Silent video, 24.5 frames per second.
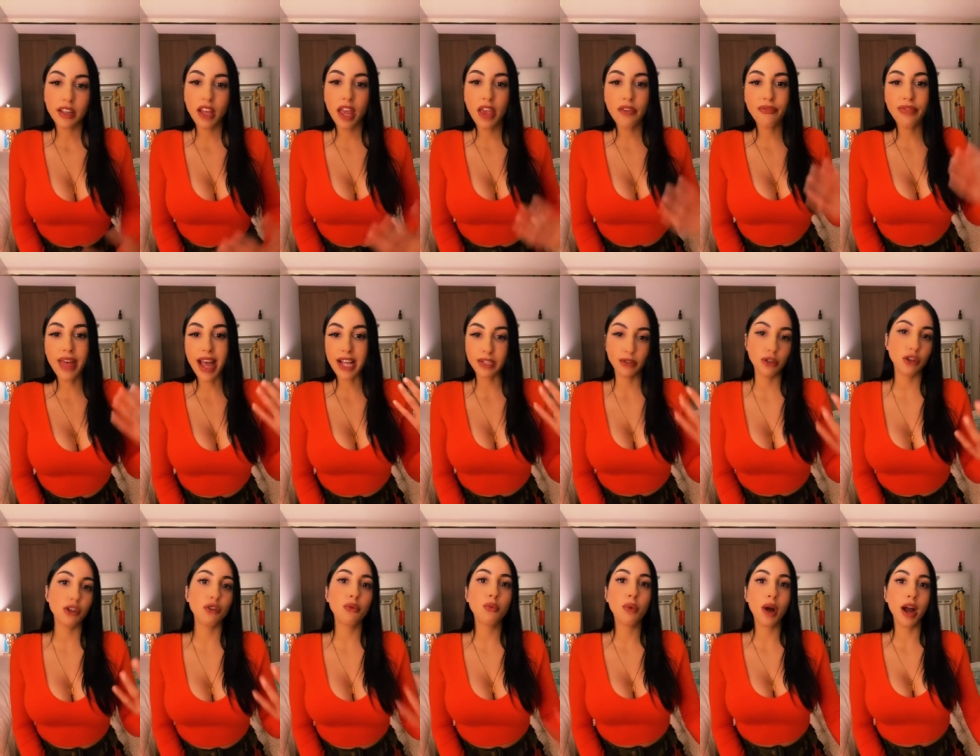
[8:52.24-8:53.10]
If that's
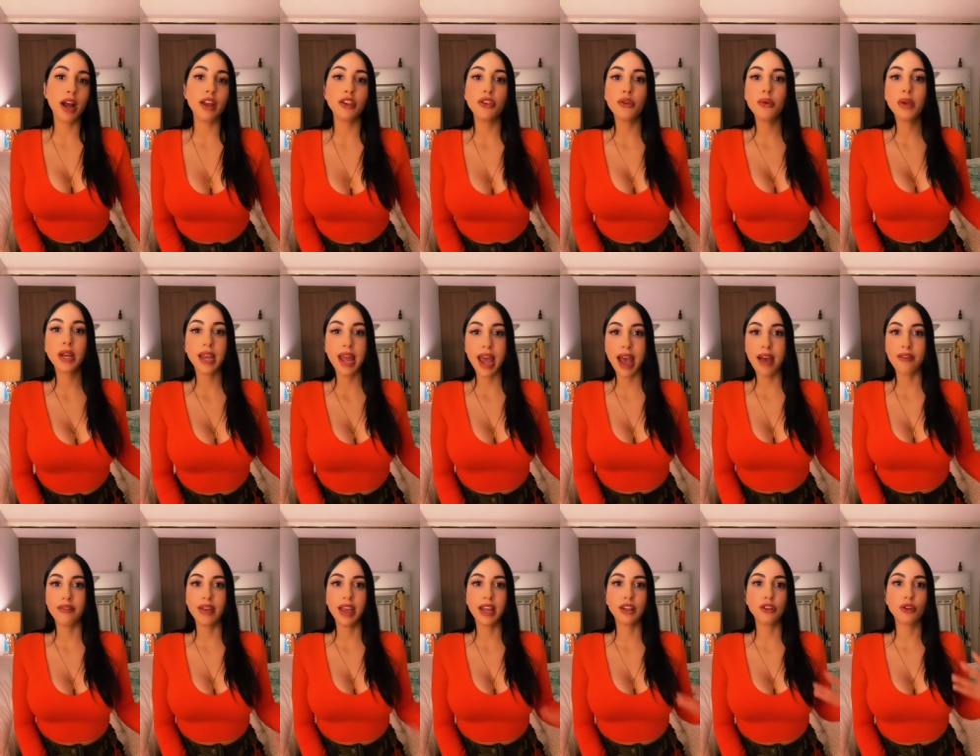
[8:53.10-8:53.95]
what you want, you can
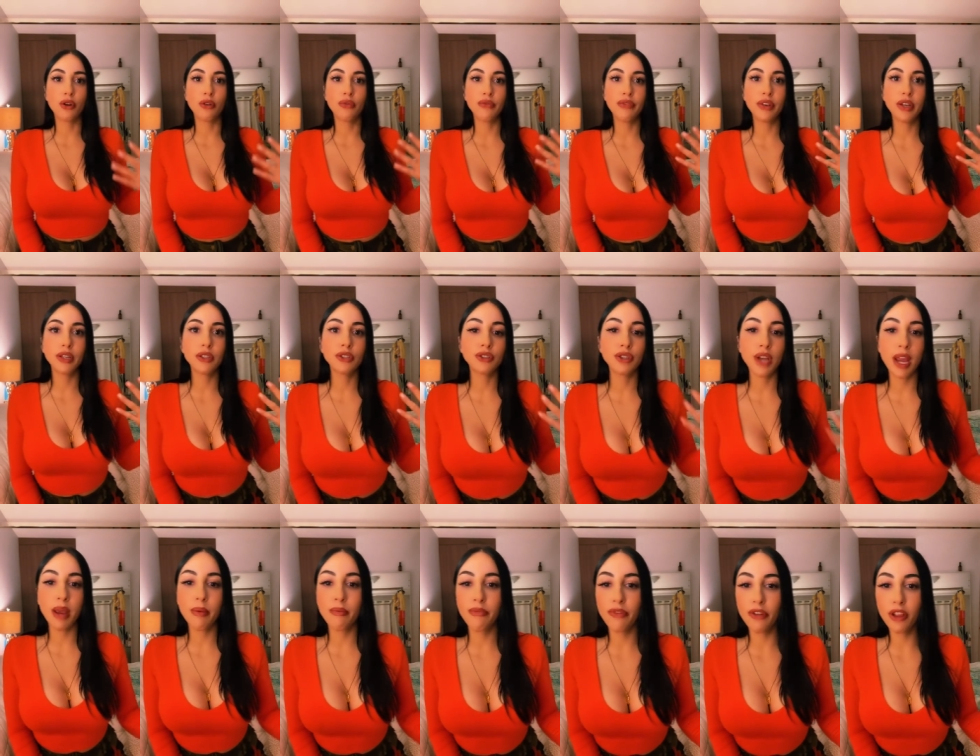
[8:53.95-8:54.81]
have it. Don't feel
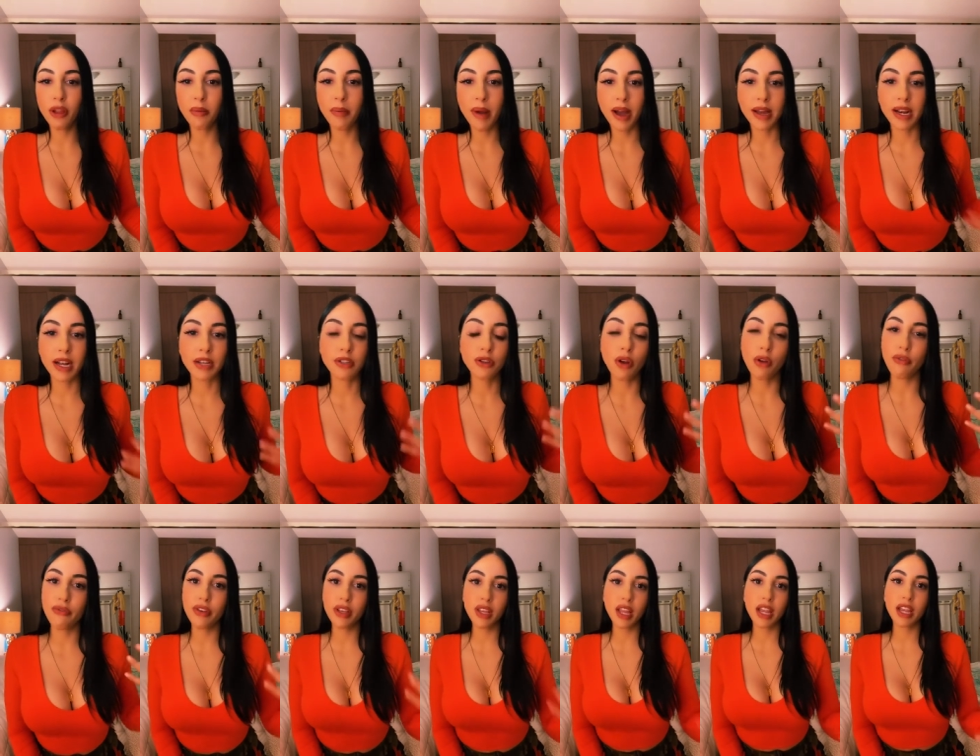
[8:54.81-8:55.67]
shameful about it.
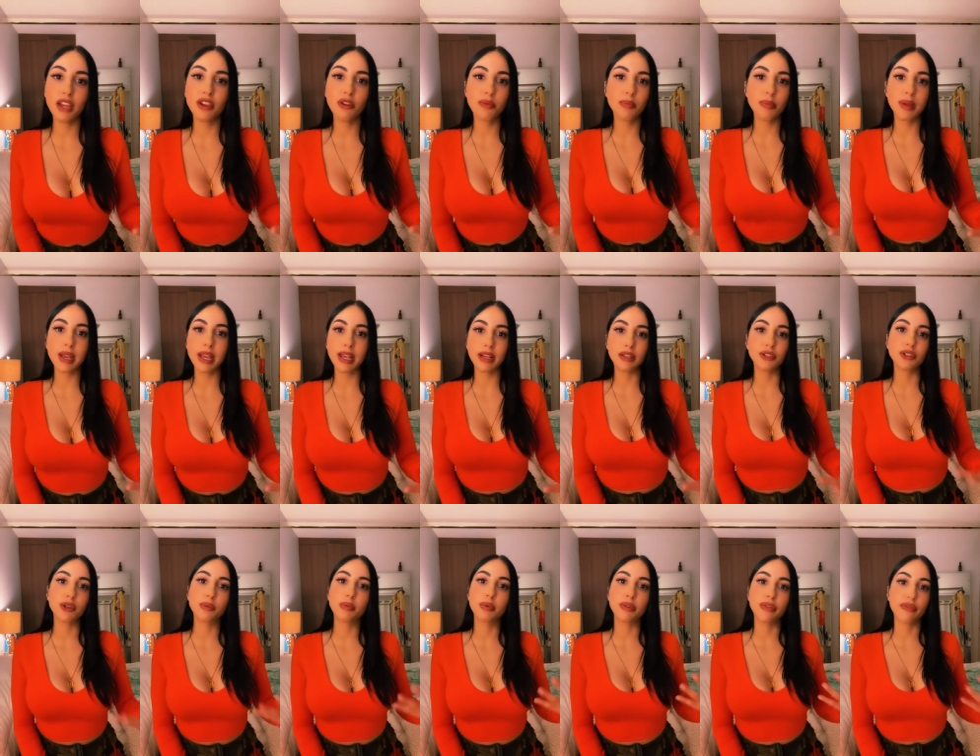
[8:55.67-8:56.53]
Don't feel like you're being
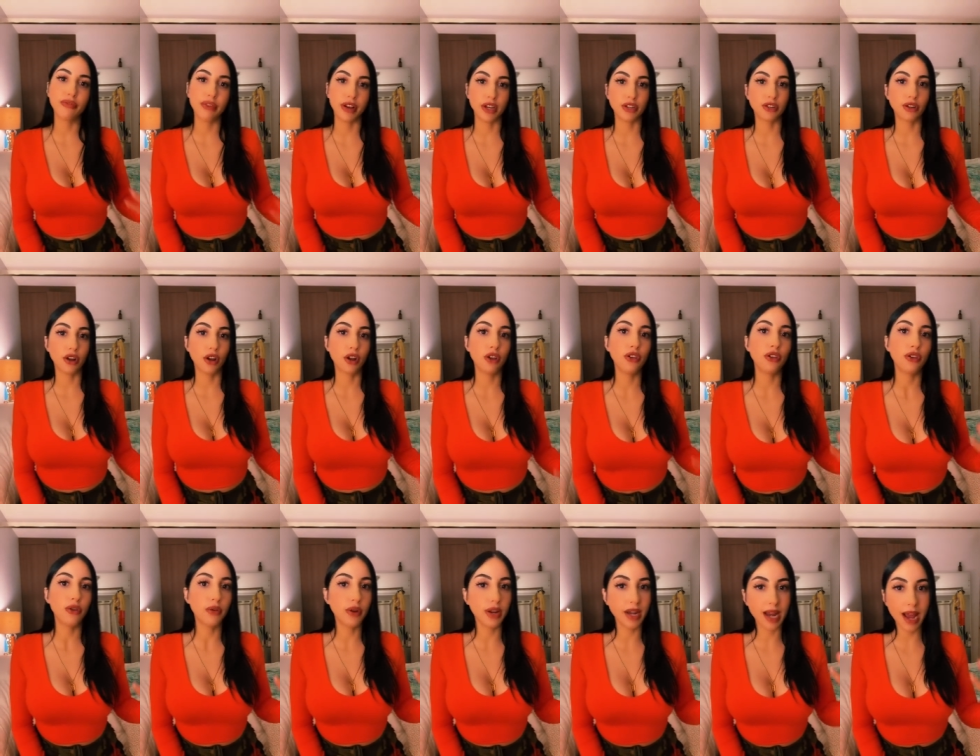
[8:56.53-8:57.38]
superficial.
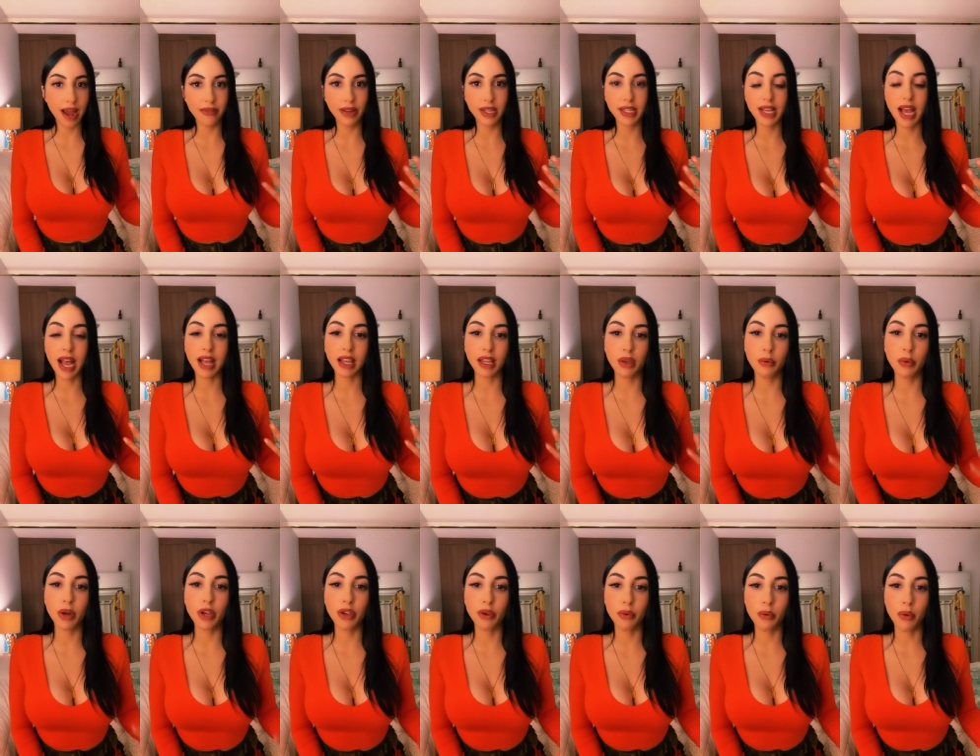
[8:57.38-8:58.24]
You can have exactly
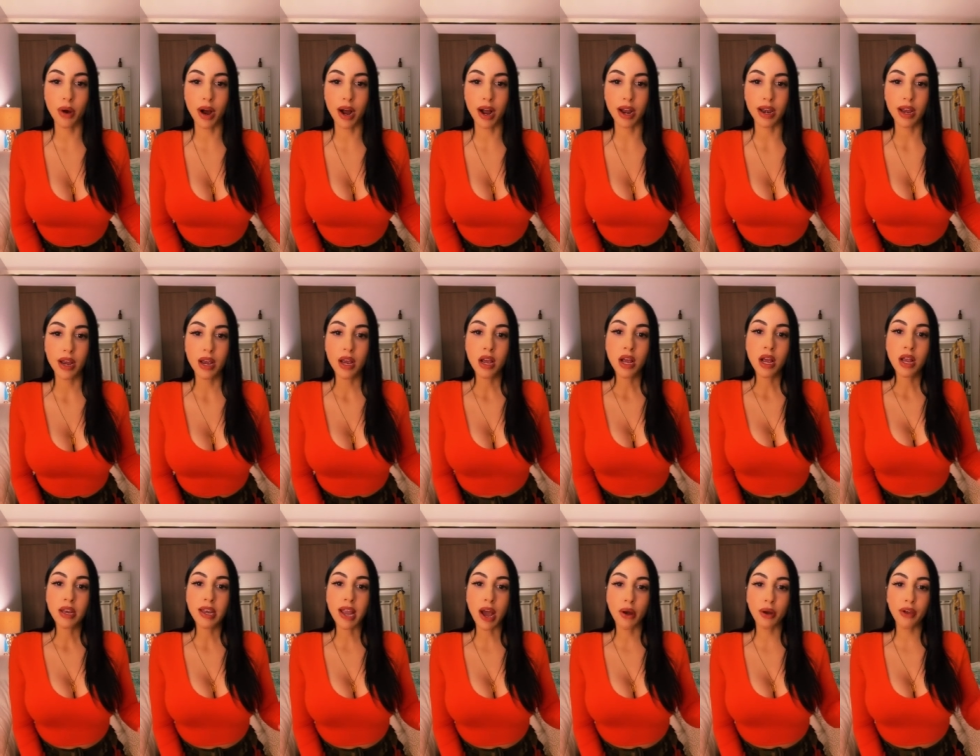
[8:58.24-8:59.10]
what you want.
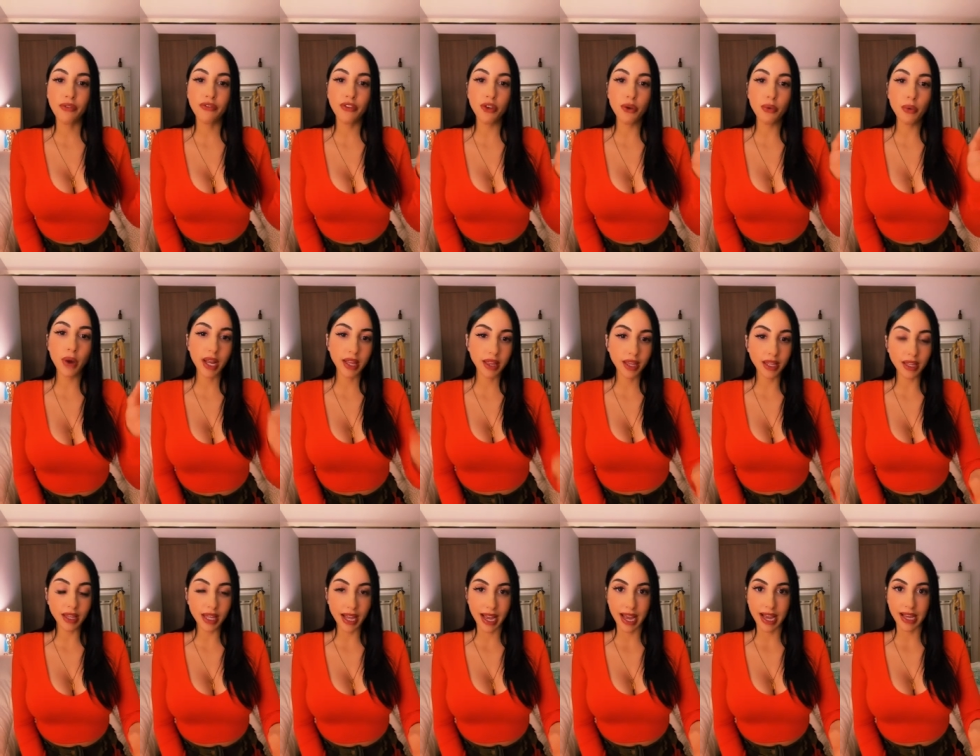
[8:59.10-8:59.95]
Now, if you write
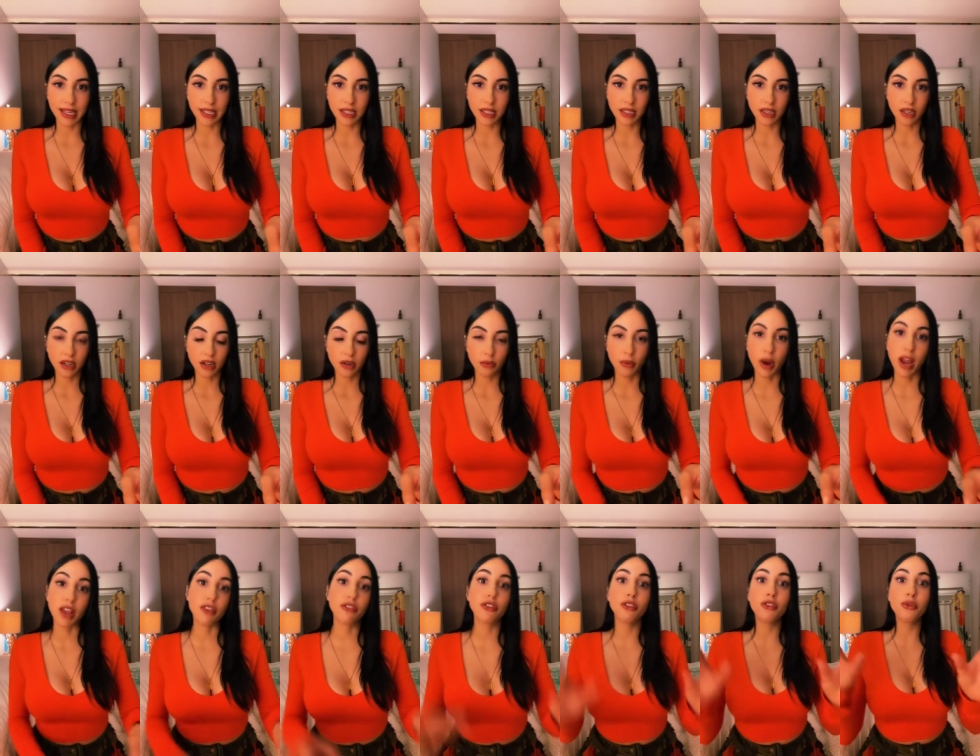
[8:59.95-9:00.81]
the list,
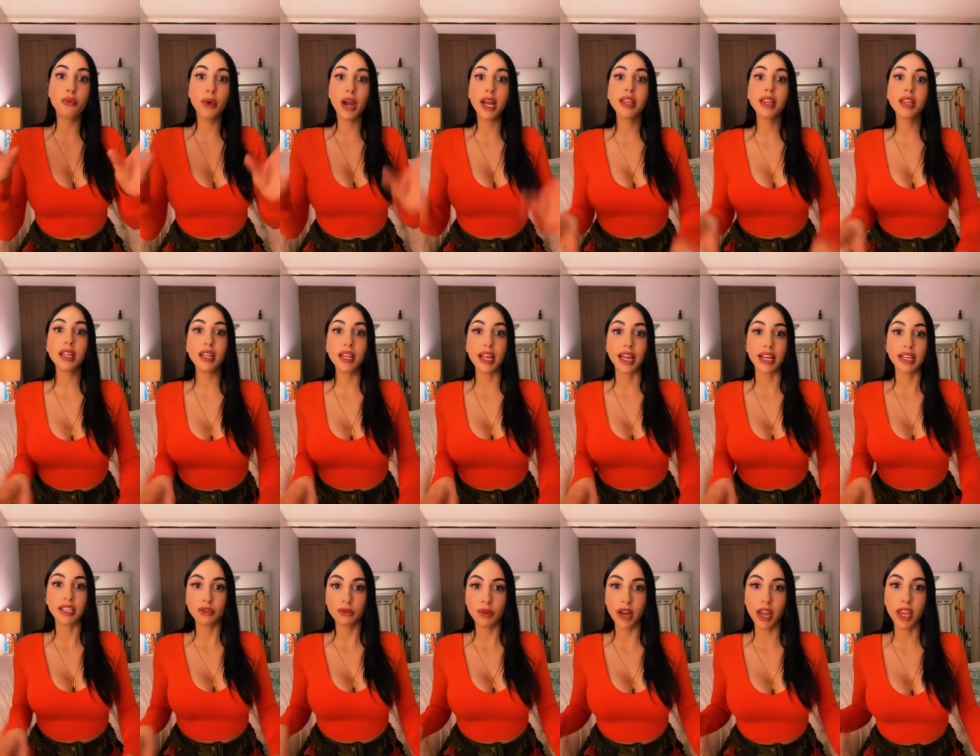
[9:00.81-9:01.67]
right? So you write the
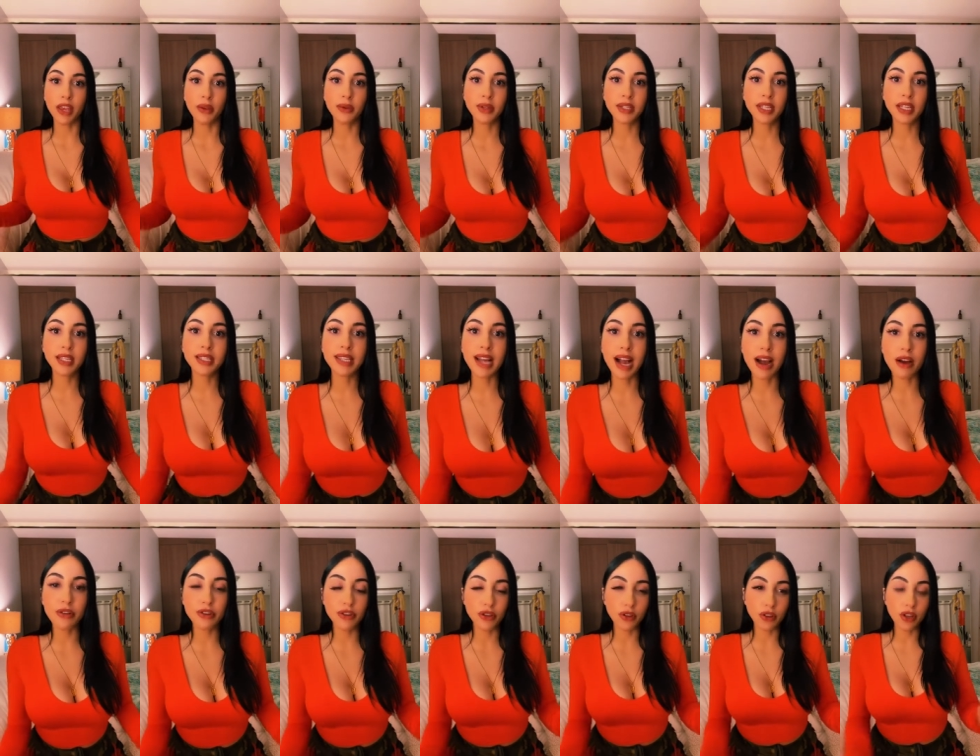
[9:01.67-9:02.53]
list, right? You sit
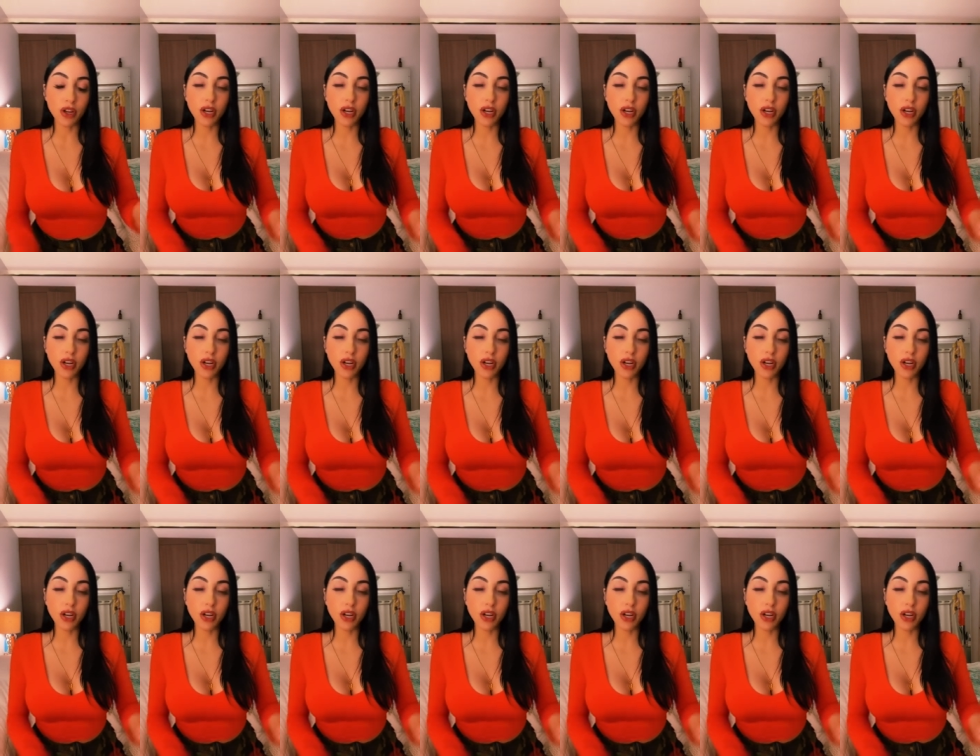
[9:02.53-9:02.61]
down, you